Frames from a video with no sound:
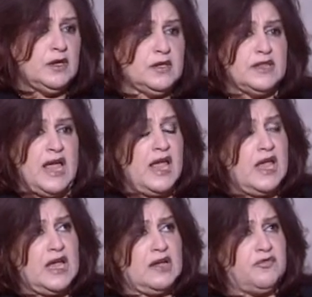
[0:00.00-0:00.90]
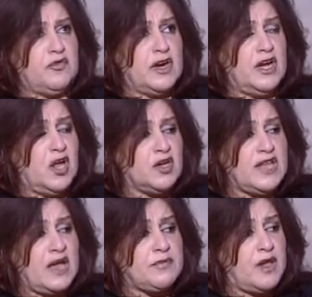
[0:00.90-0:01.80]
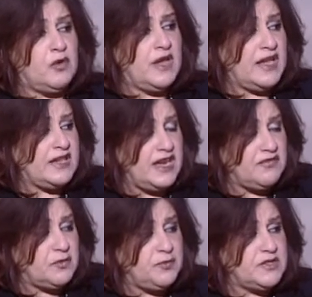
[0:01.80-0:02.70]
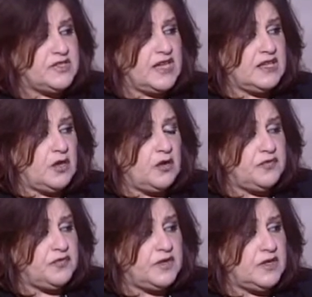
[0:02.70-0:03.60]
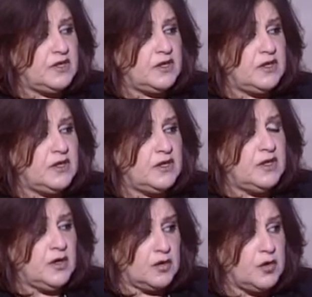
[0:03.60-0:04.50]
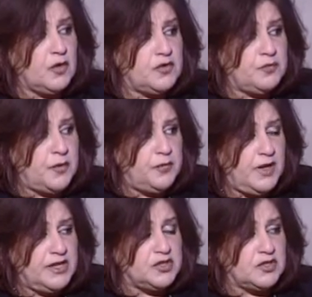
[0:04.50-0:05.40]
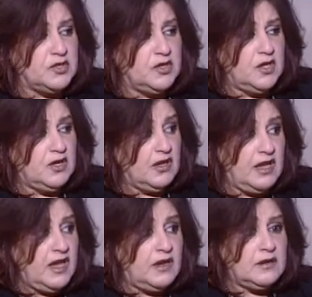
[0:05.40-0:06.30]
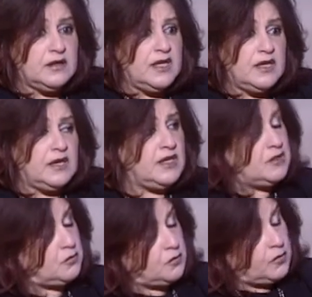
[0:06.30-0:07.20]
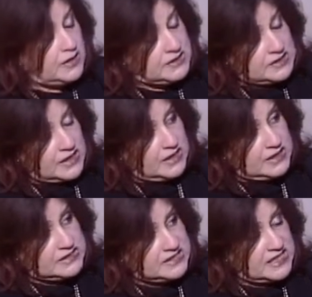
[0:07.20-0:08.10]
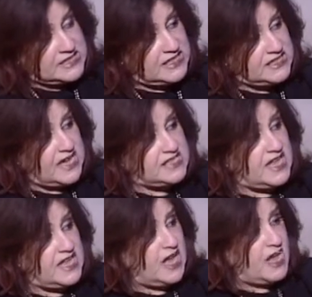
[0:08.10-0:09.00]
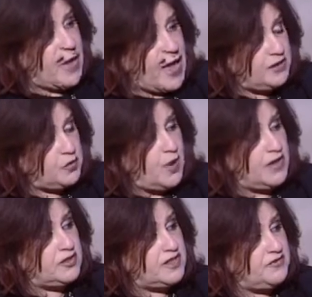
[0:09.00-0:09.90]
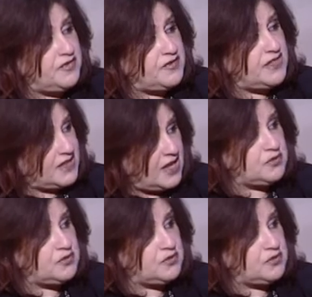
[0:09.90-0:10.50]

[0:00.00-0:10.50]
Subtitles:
They, for a long time, they only had 11% of growth population. Here in 160 days, we had 250,000.